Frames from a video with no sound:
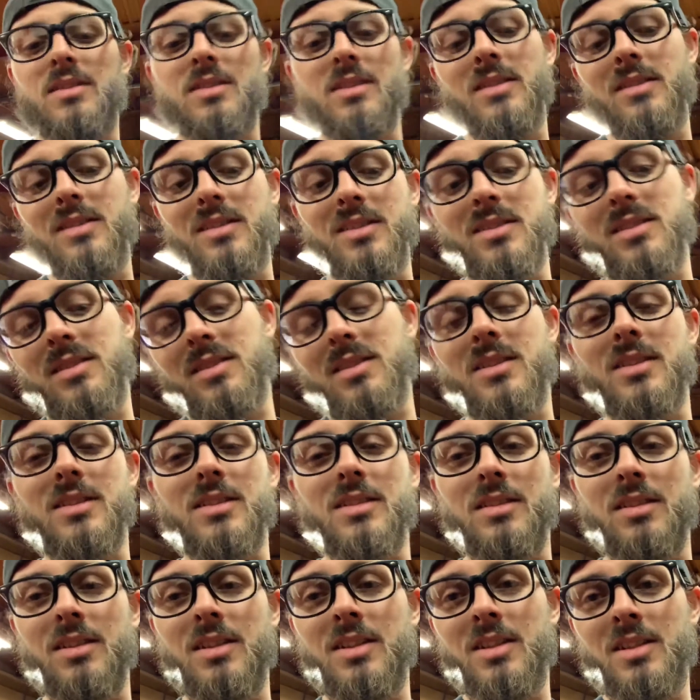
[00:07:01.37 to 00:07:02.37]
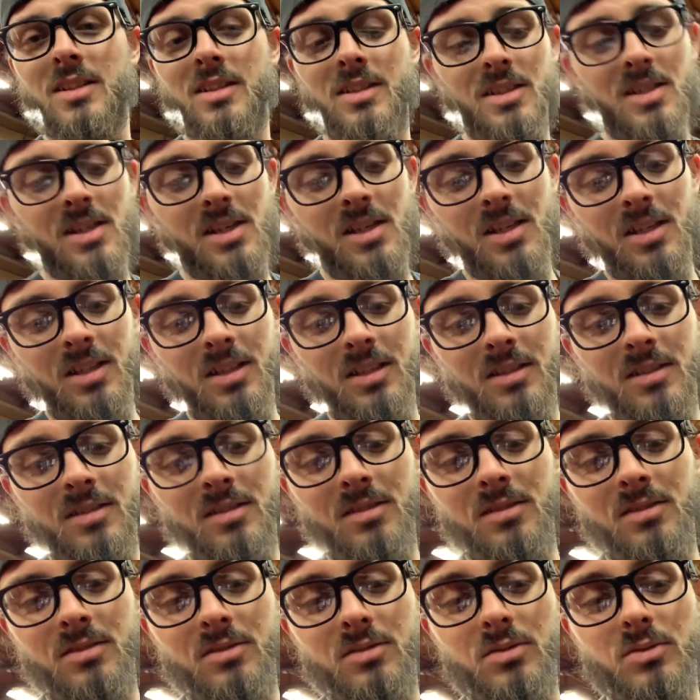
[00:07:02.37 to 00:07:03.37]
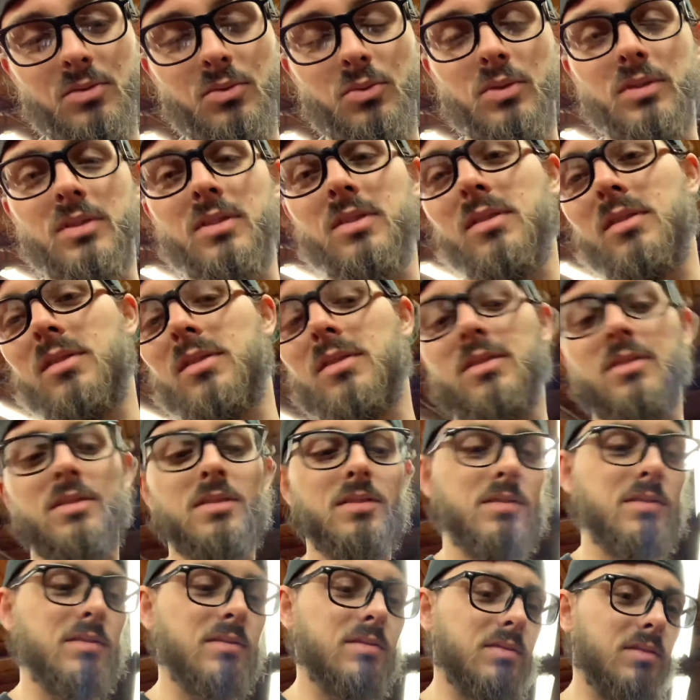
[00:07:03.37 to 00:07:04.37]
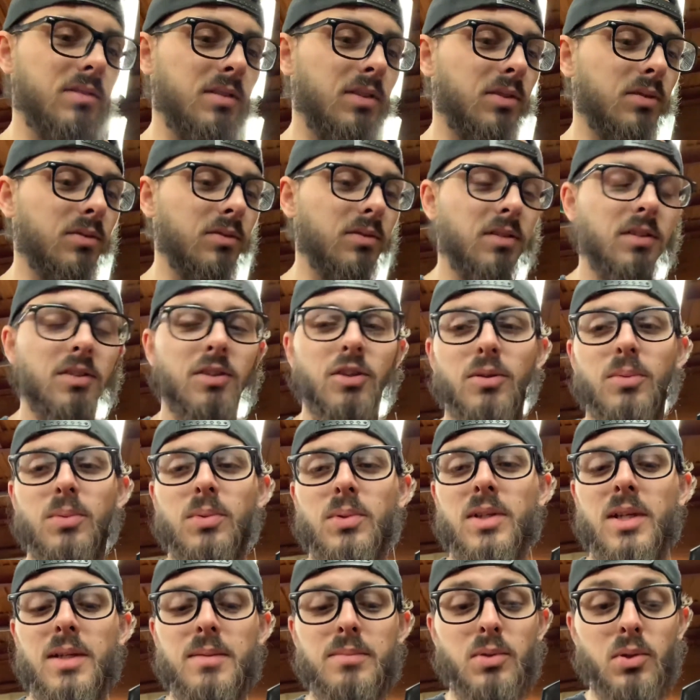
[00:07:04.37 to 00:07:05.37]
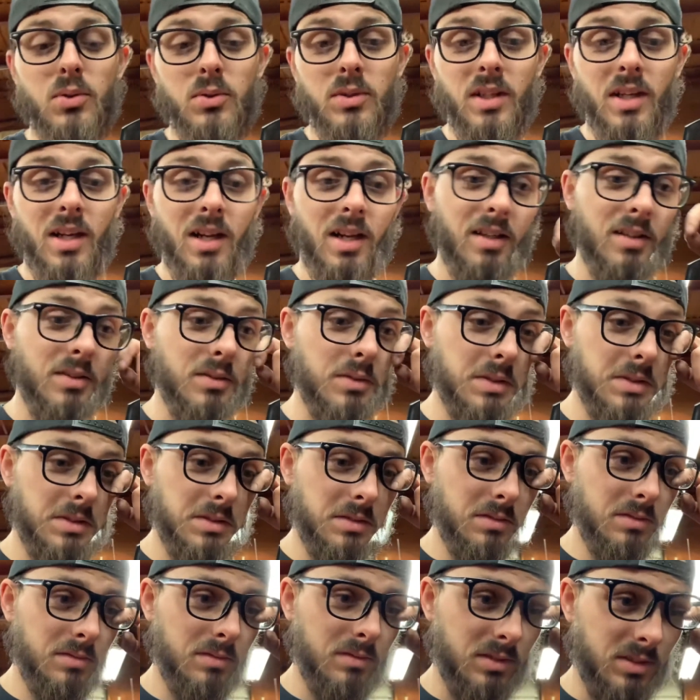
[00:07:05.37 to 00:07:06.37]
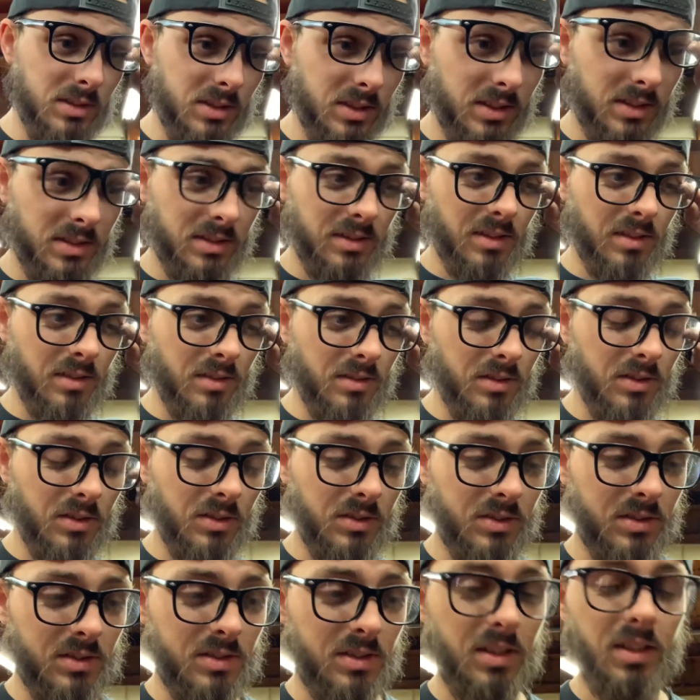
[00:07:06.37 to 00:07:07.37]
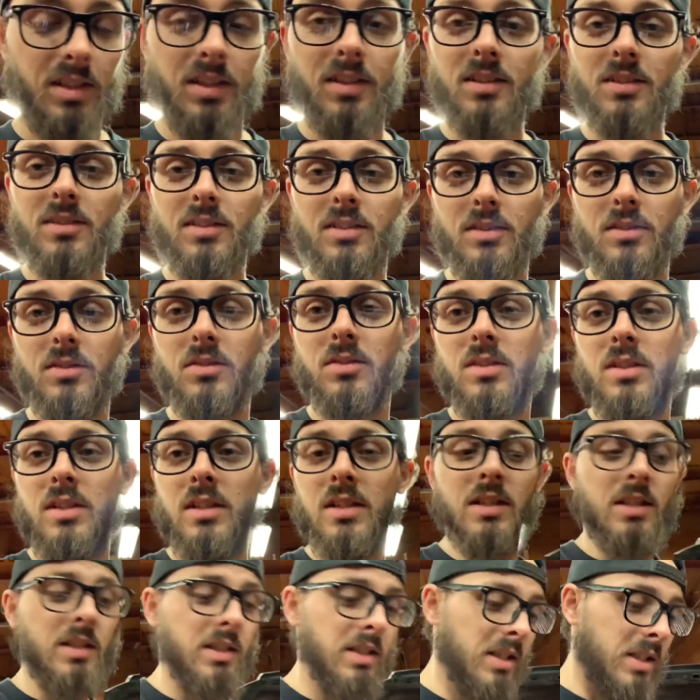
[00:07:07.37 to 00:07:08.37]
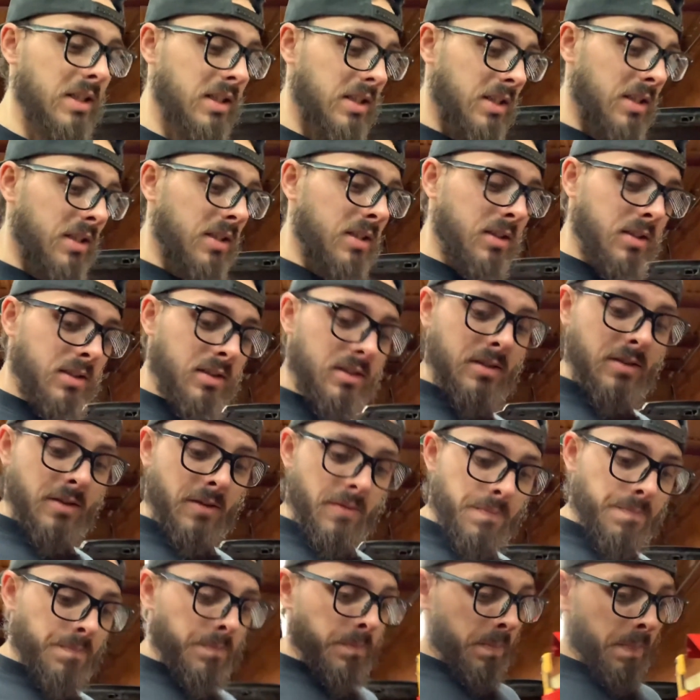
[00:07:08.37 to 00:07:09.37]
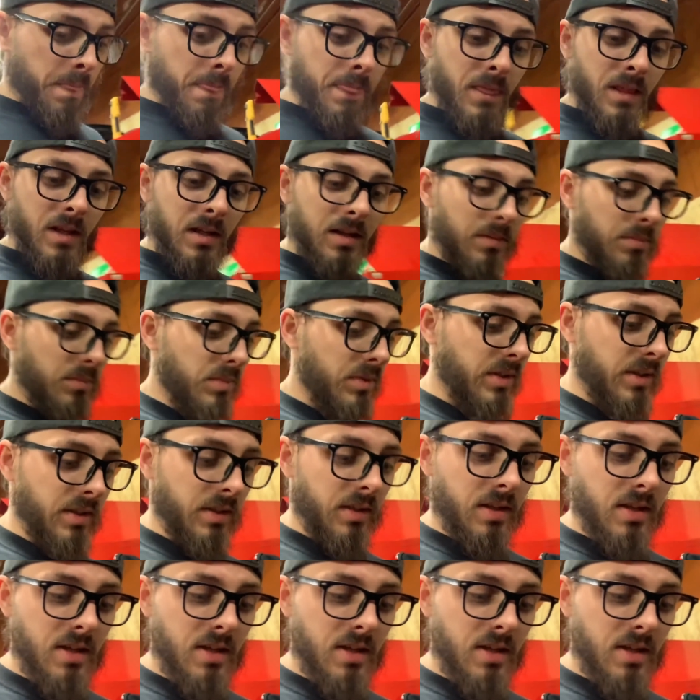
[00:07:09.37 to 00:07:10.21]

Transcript: this thing with the, the turbo kit bolted onto it. This thing's gonna look sick. So I've been